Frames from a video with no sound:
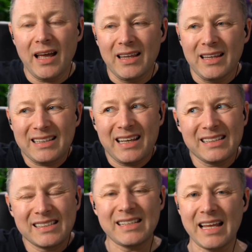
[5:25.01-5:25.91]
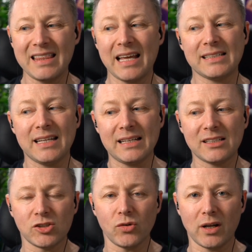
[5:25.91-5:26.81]
and it's kind of sitting next to this
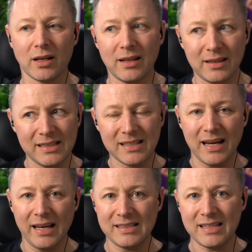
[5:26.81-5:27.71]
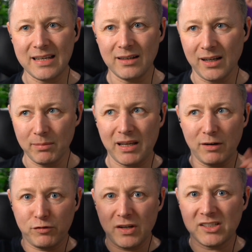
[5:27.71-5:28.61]
sort of like, these guys here, and I'm kind
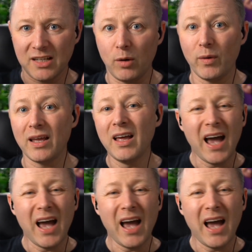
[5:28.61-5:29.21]
of facing that way.